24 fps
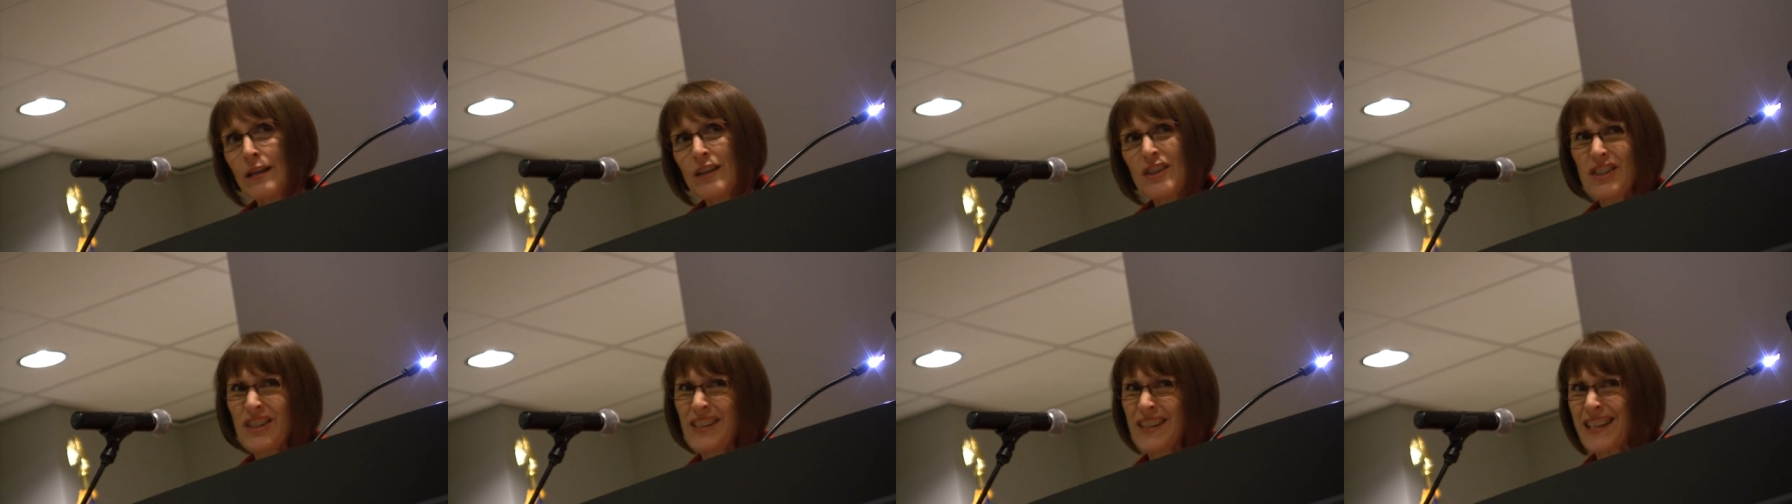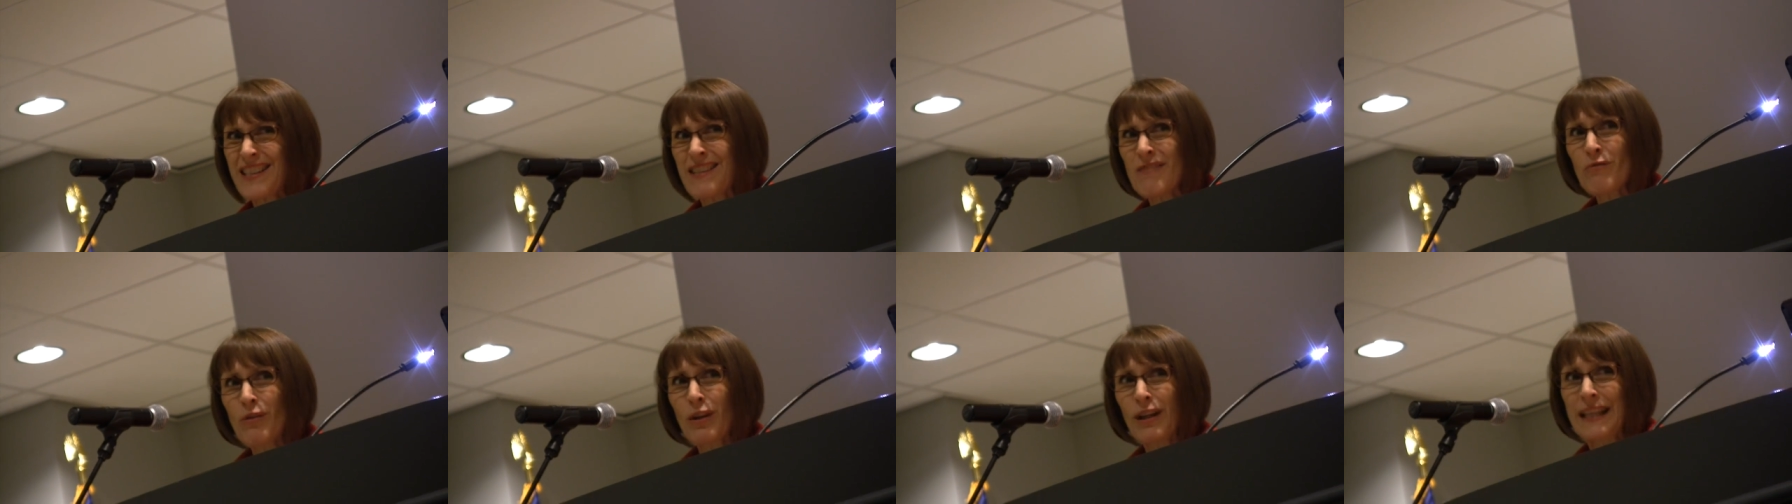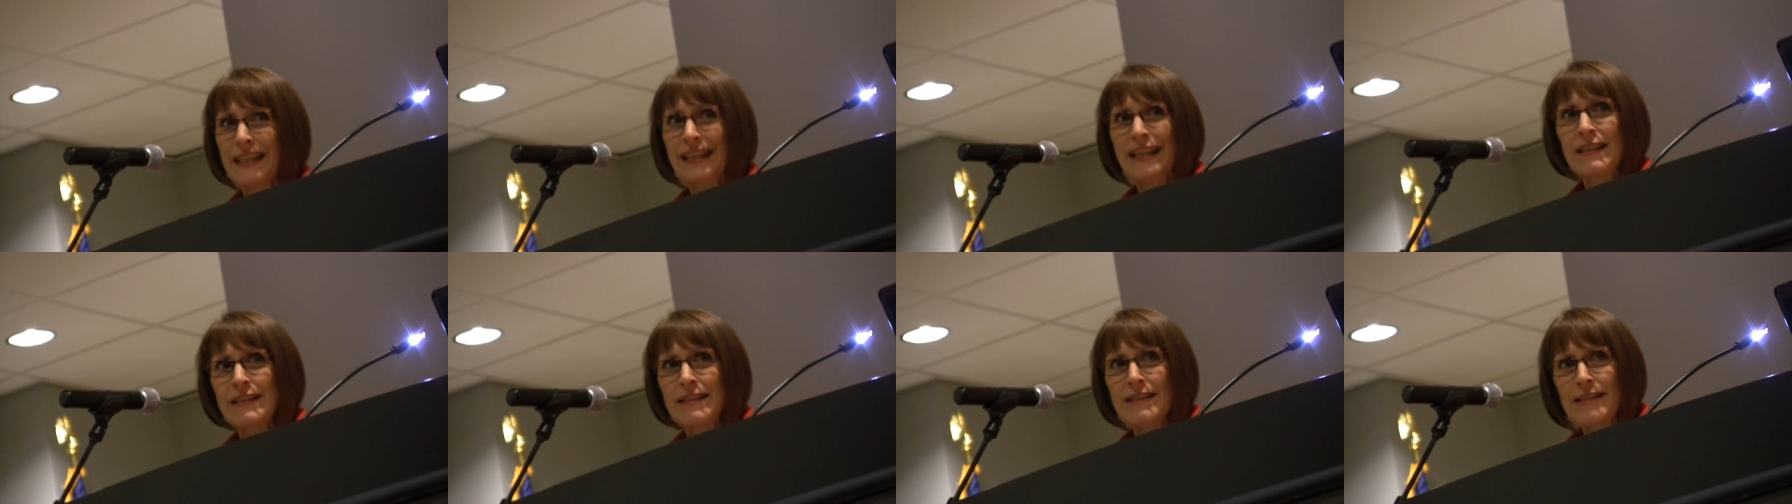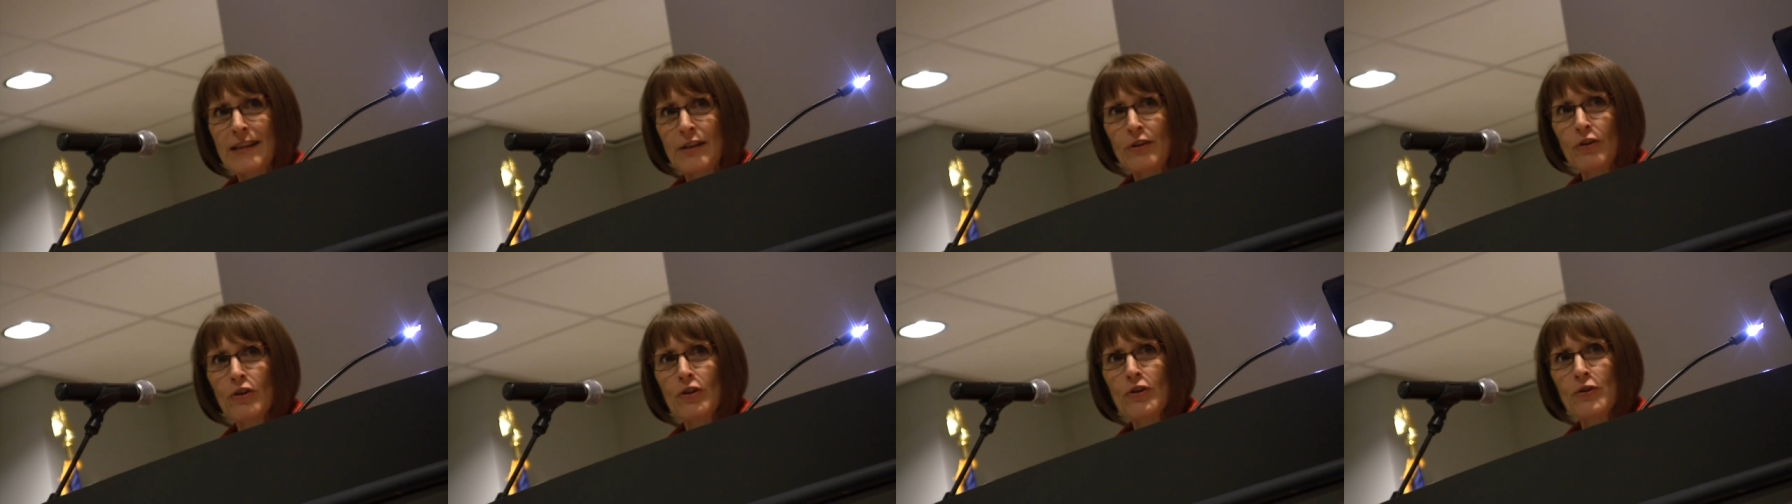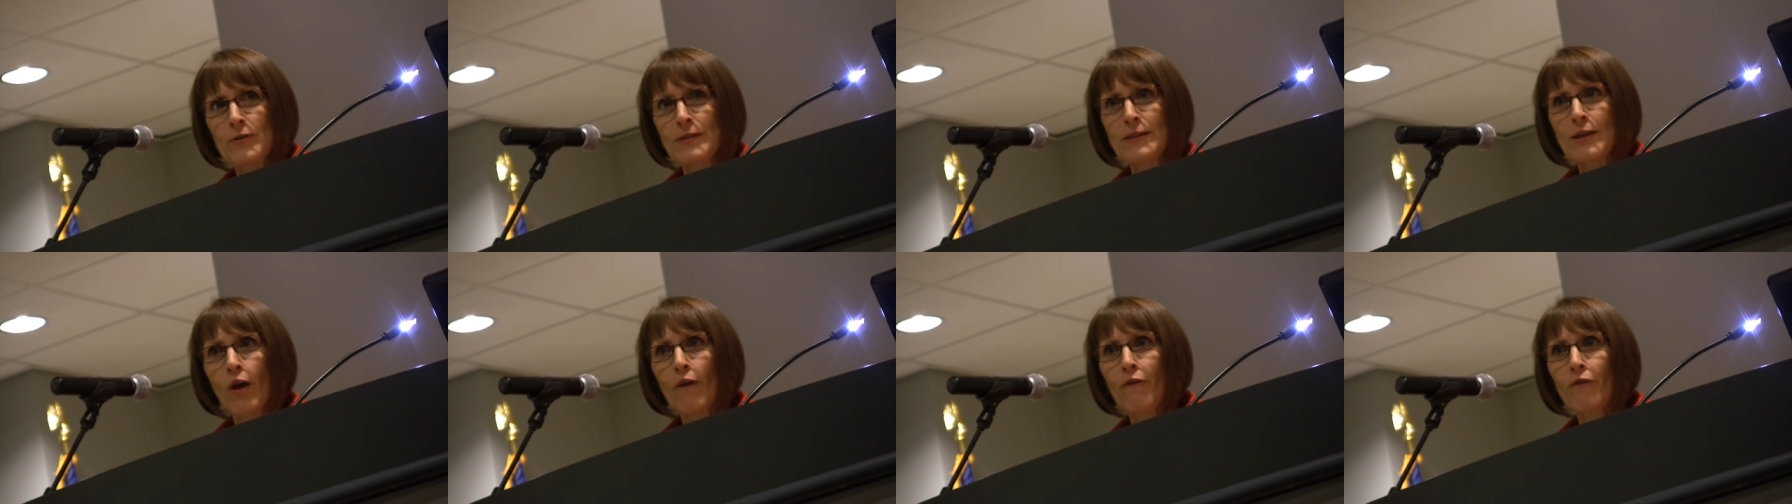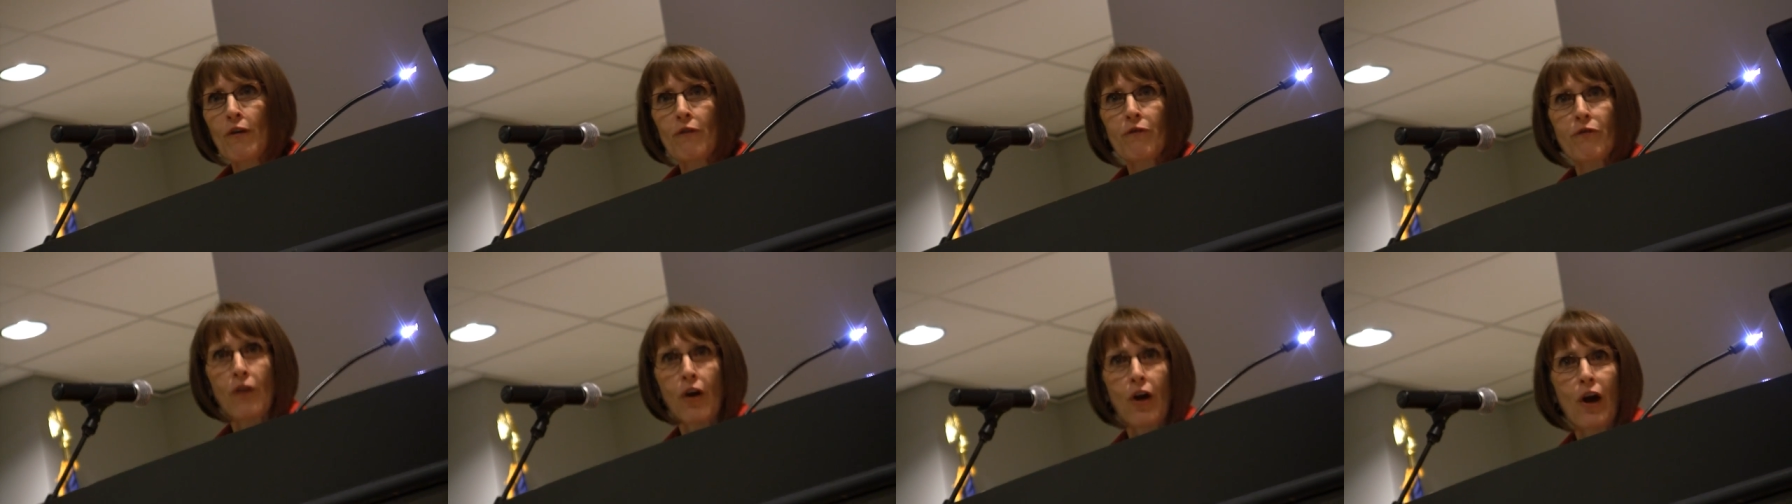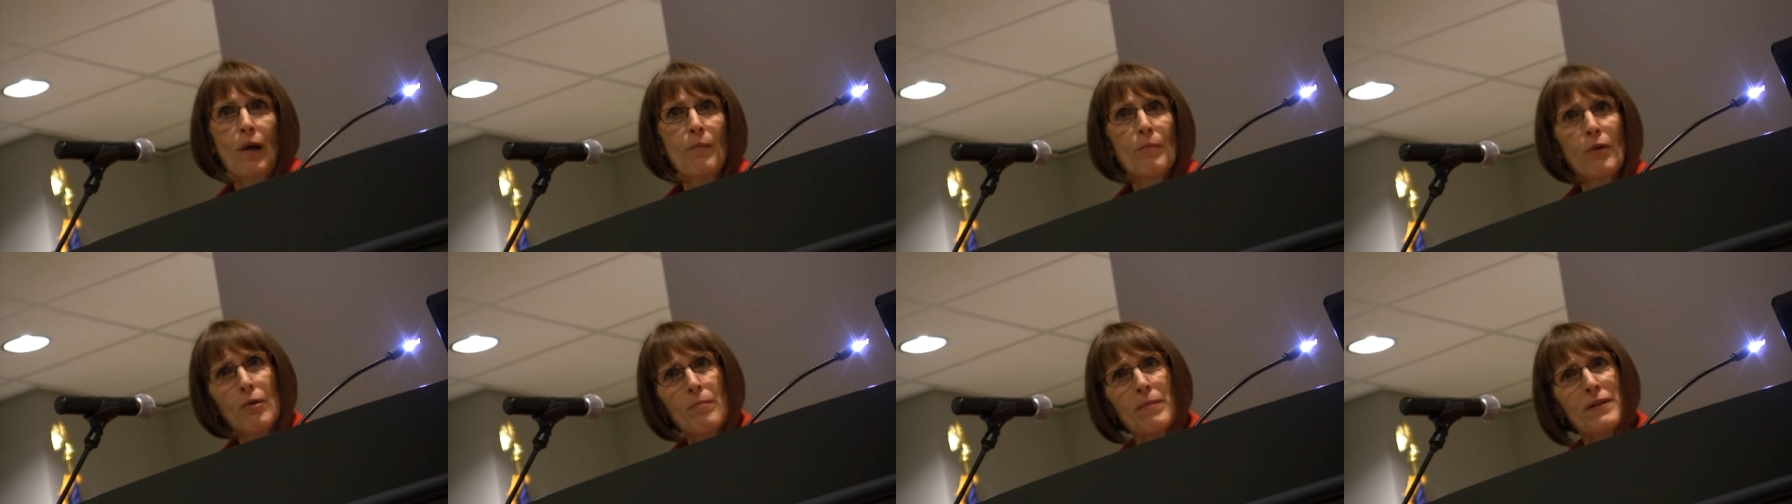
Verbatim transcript: She doesn't really consider herself a farmer,